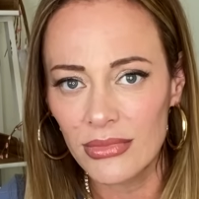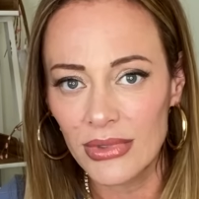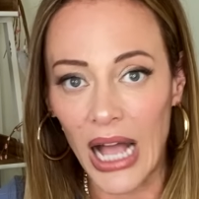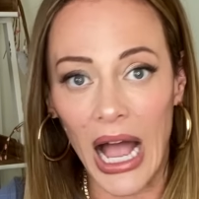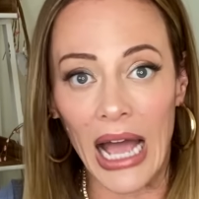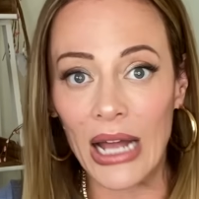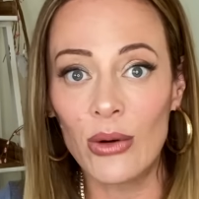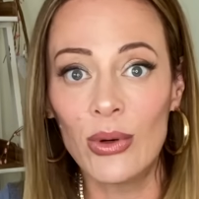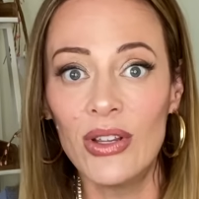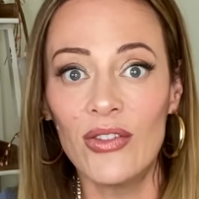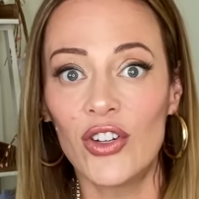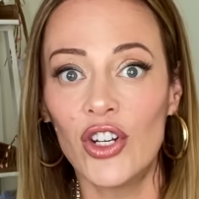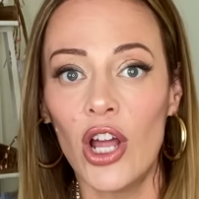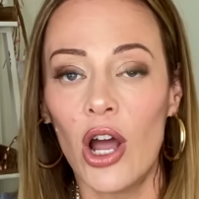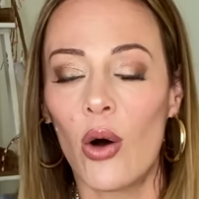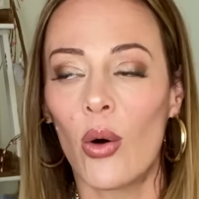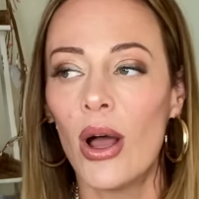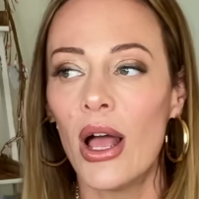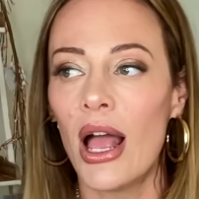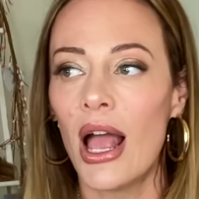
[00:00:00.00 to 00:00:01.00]
I don't even
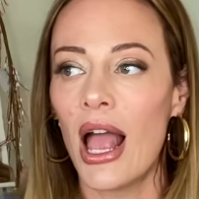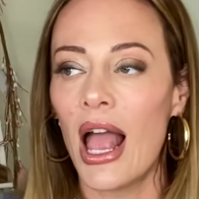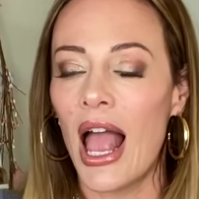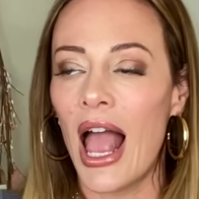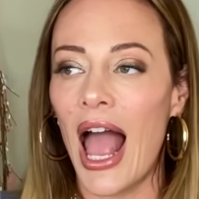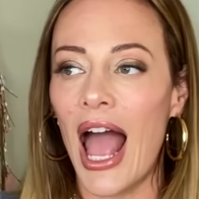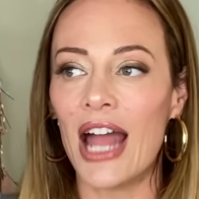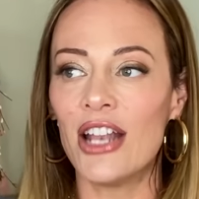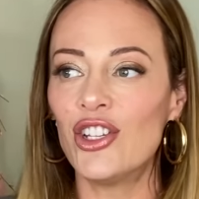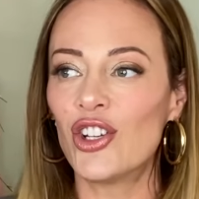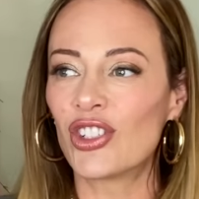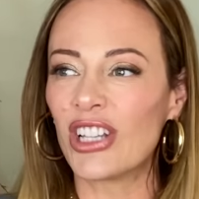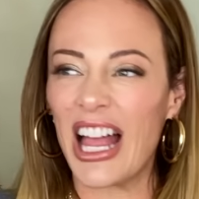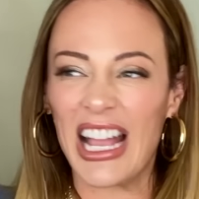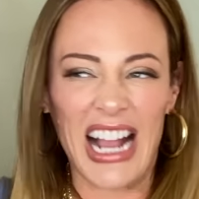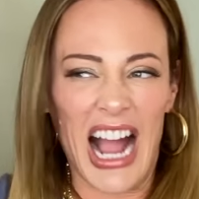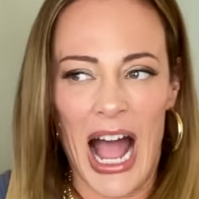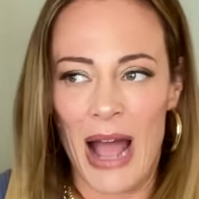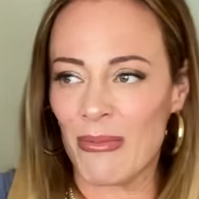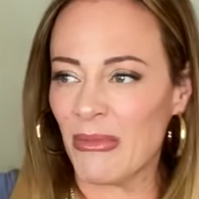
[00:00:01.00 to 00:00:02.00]
know. And you're
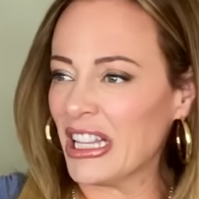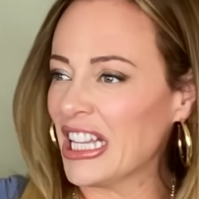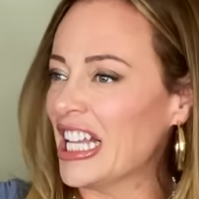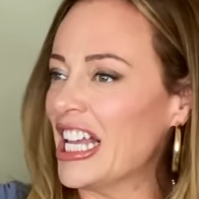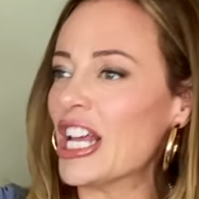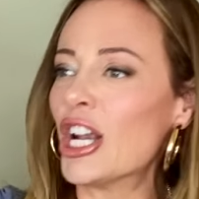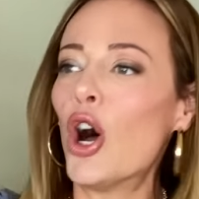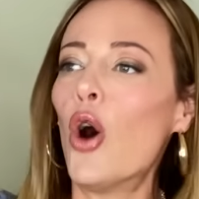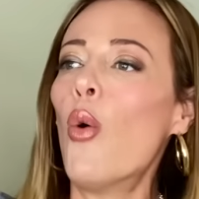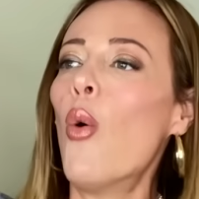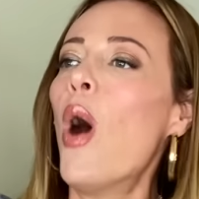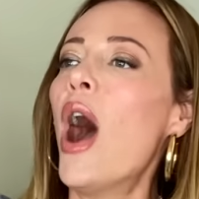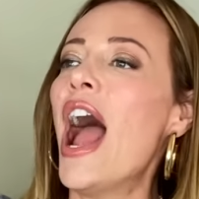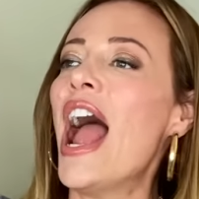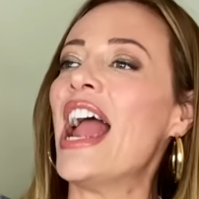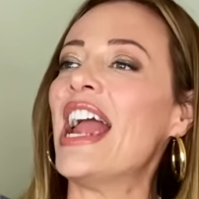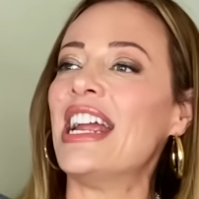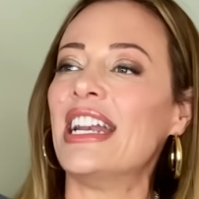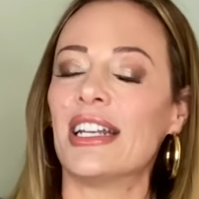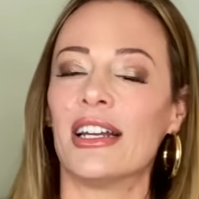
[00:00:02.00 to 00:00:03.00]
like, "I'm Little
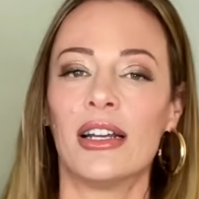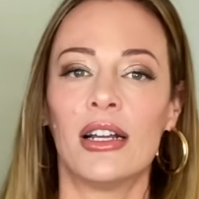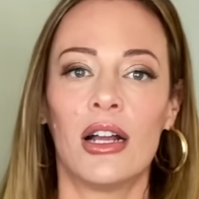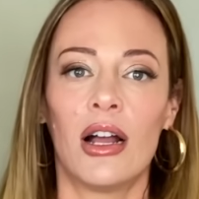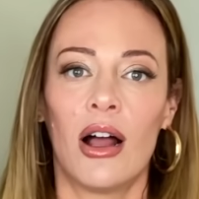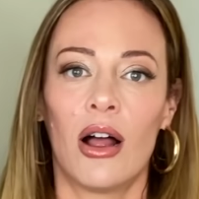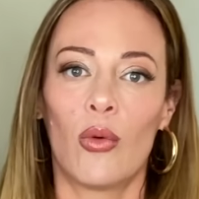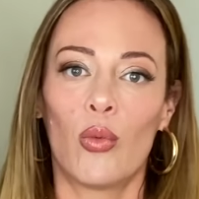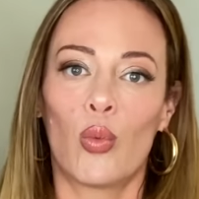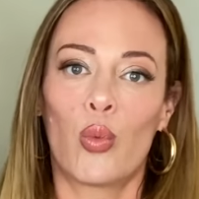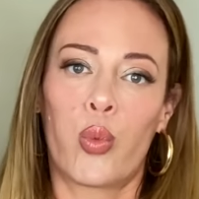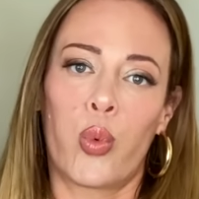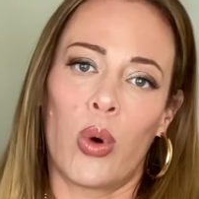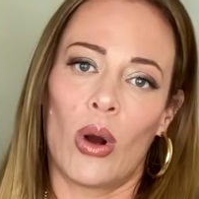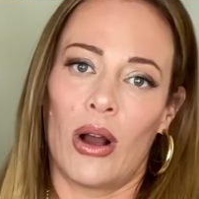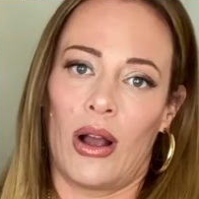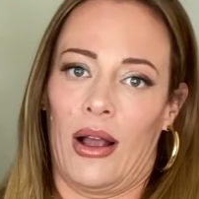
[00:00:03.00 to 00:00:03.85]
Wayne."